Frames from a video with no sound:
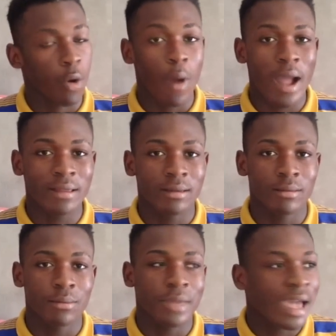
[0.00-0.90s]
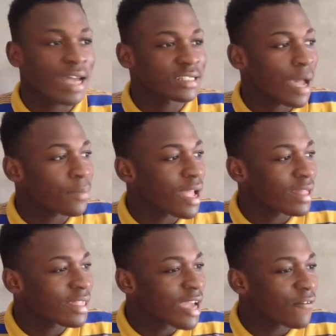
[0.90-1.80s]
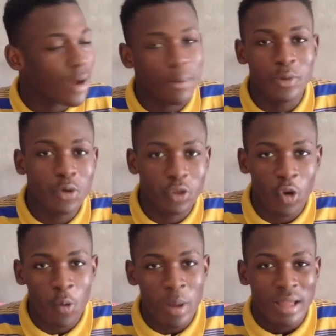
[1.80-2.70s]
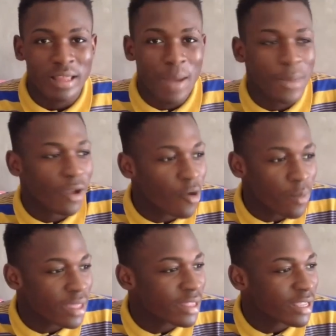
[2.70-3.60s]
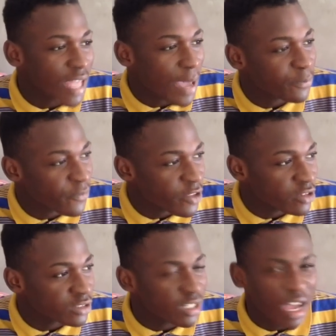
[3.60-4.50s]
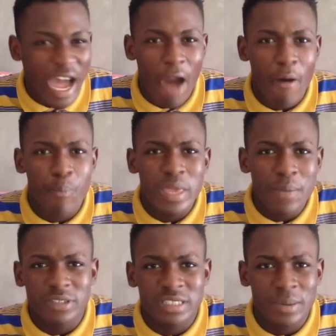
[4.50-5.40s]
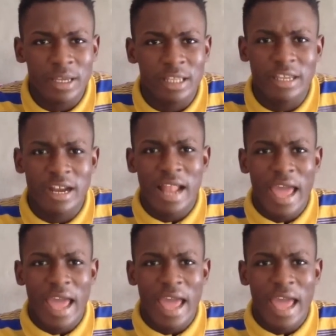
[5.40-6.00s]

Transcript: One, because I'm that nigga from YouTube that make comedic type videos. When people see me, they're